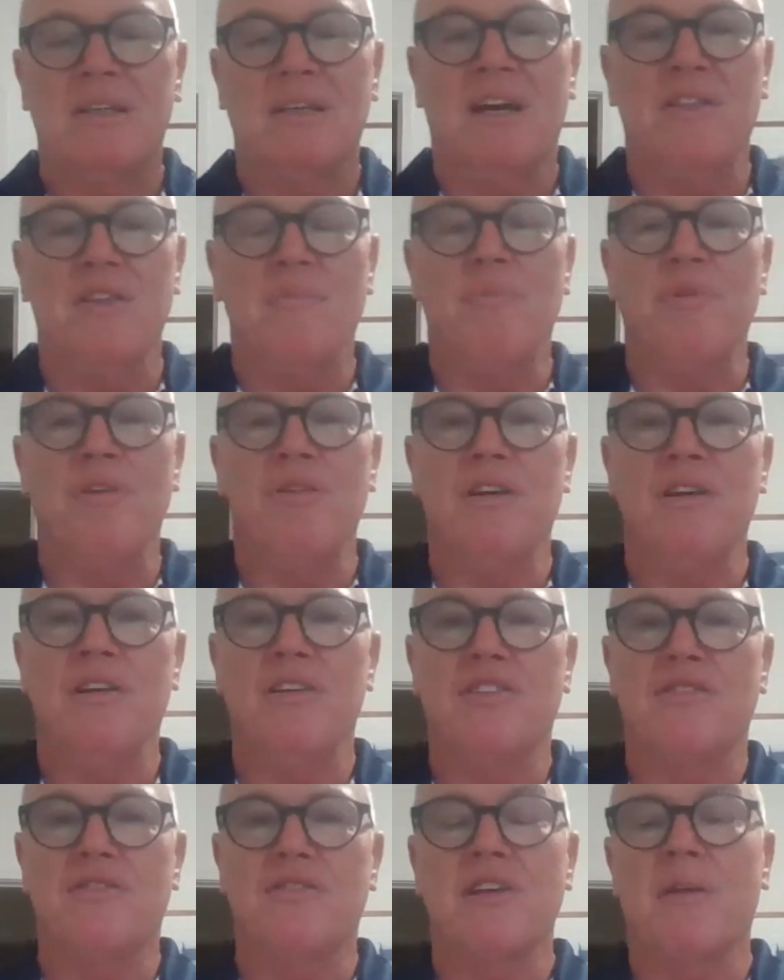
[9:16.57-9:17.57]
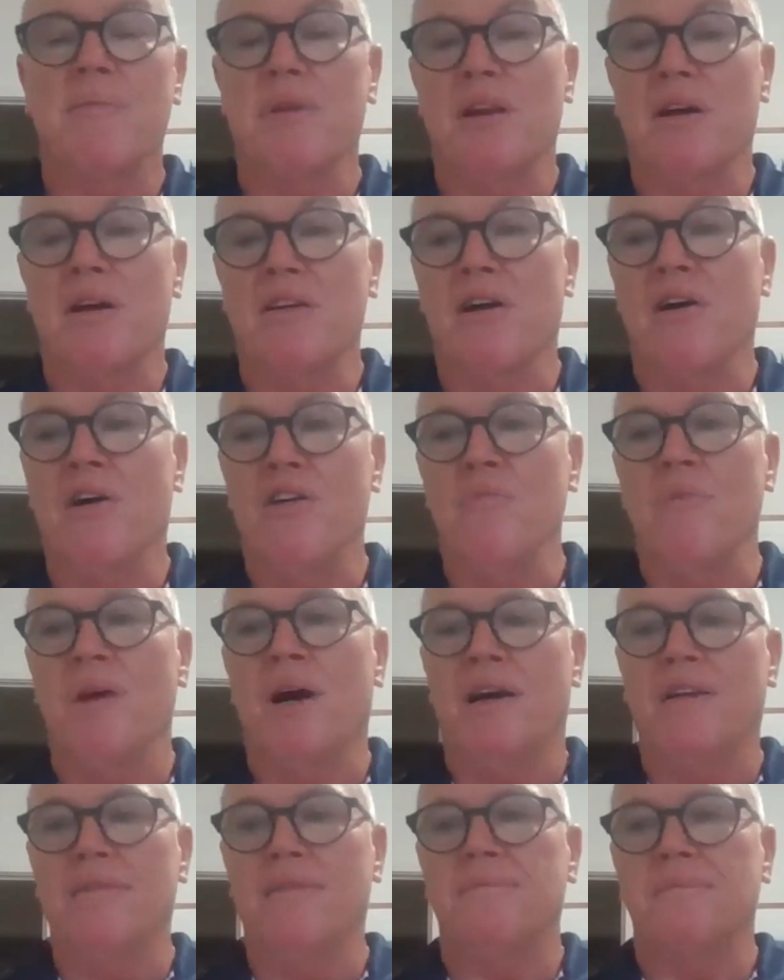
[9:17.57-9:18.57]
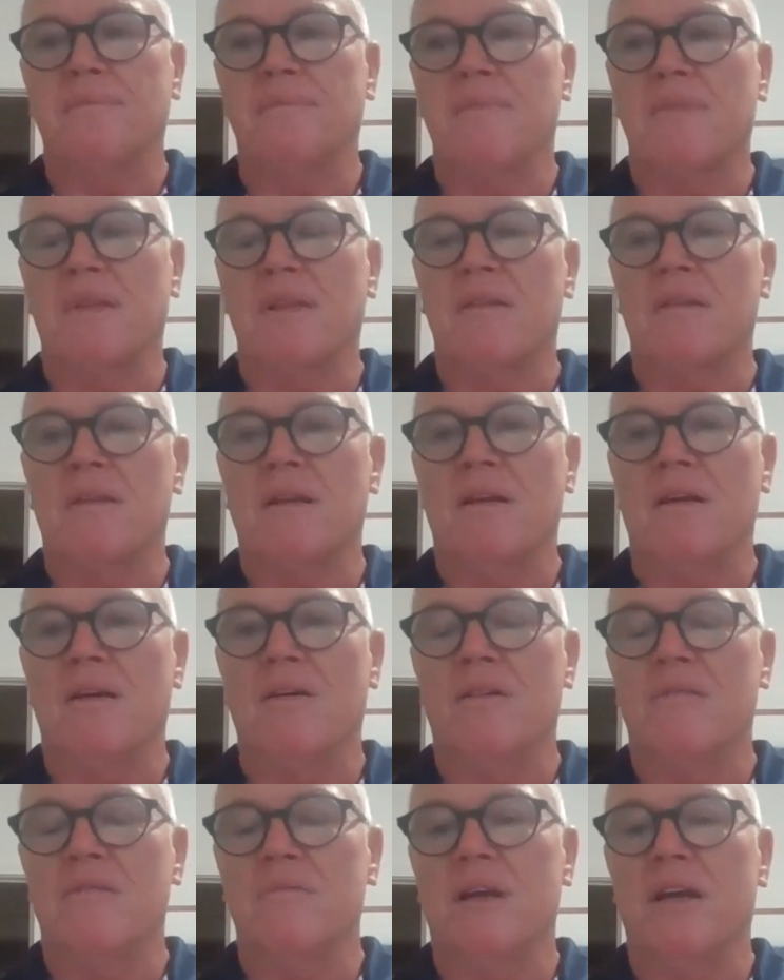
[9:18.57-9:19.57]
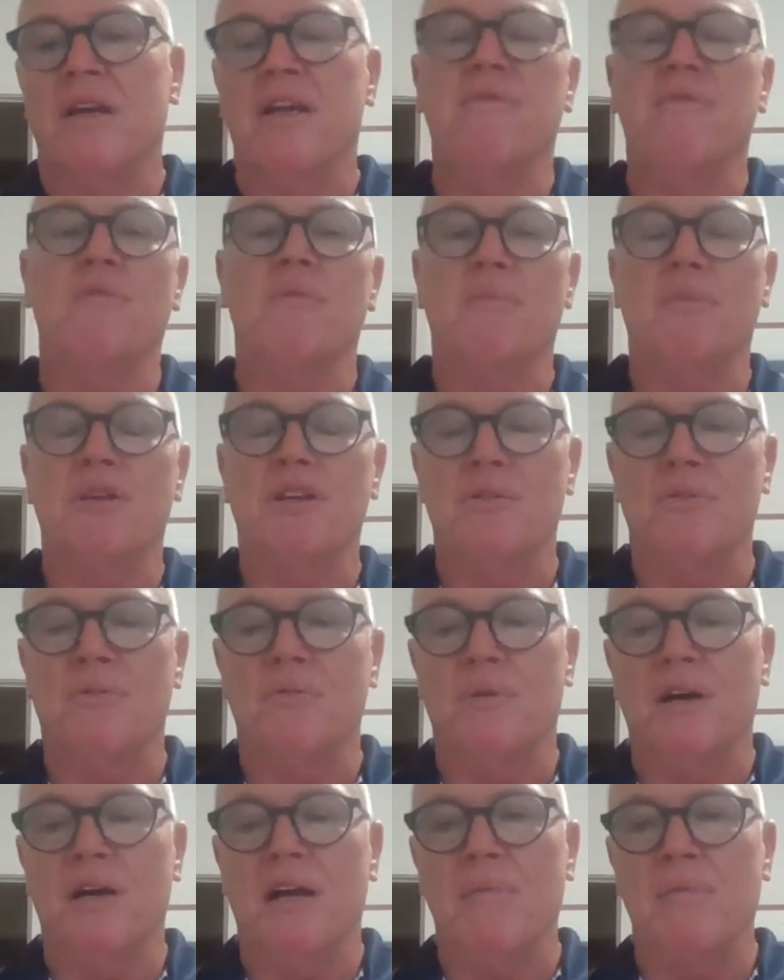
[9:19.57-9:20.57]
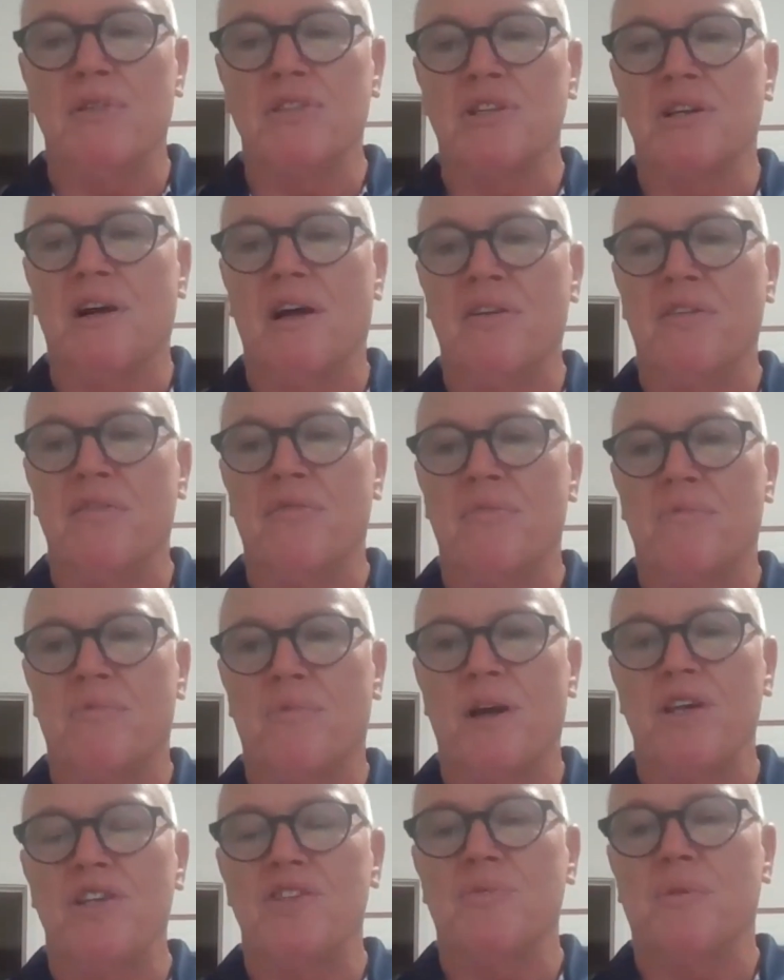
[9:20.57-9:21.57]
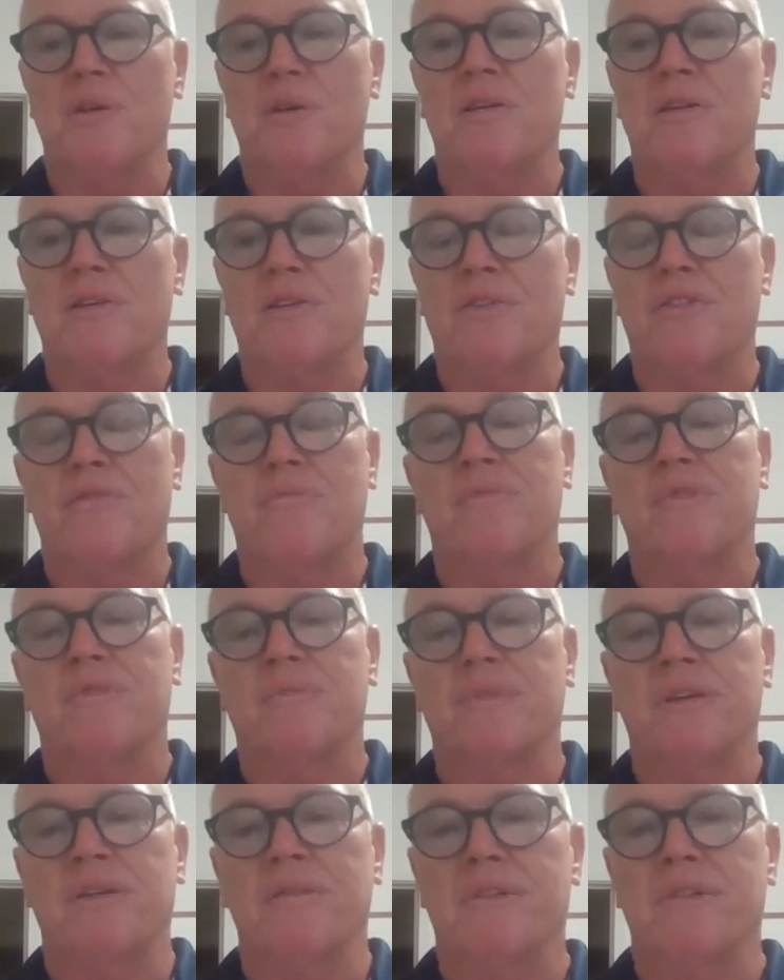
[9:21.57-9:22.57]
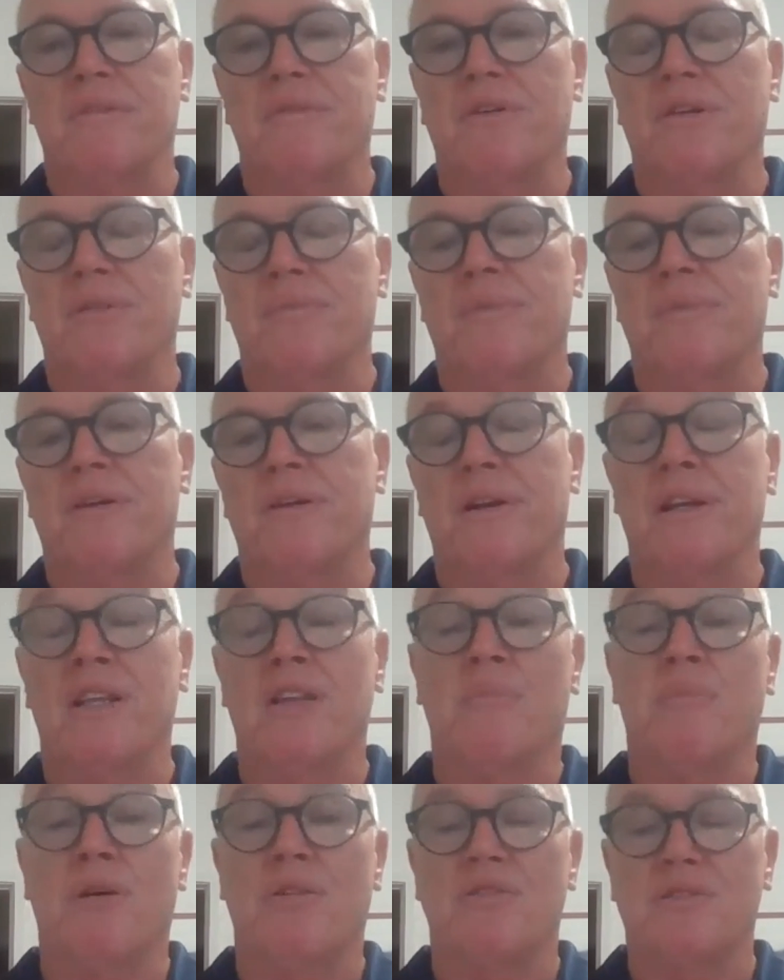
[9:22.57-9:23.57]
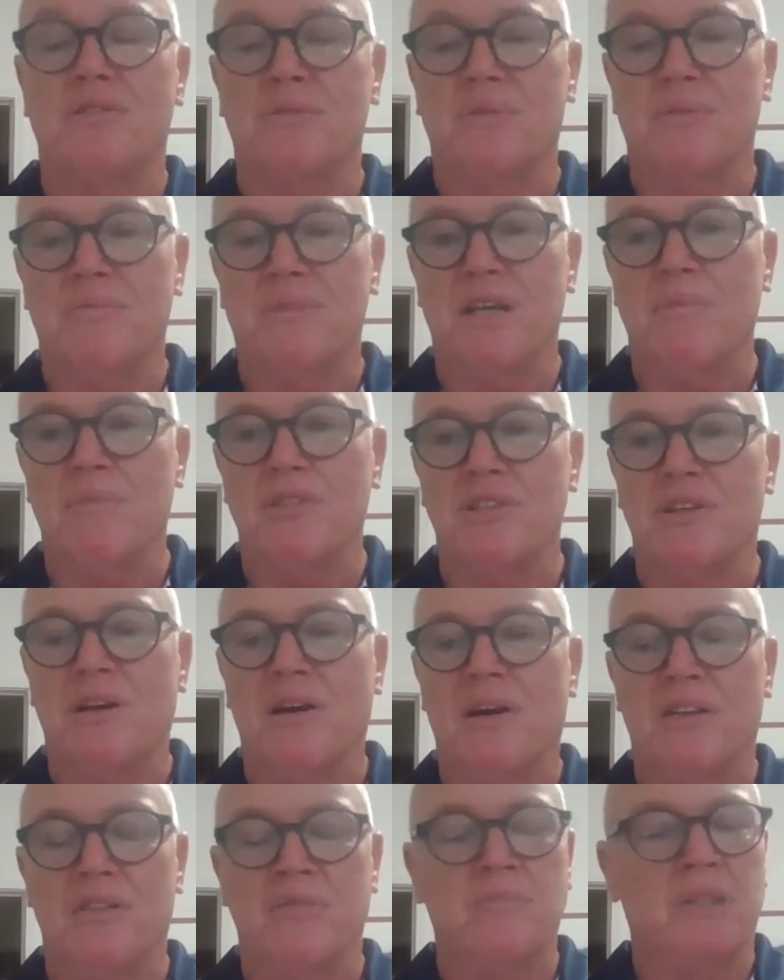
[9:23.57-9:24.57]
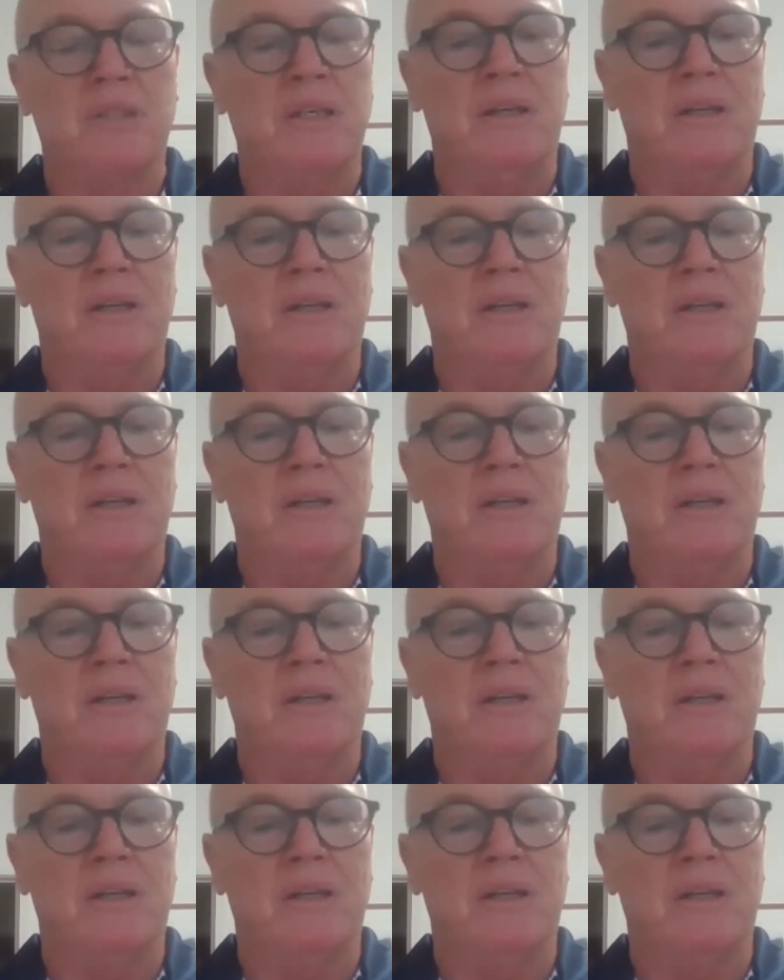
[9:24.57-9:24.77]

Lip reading: And the beauty is, for something like a Hobart, and even when we do Hamilton Island Race Week, because you've got to get the boat to Hamilton Island.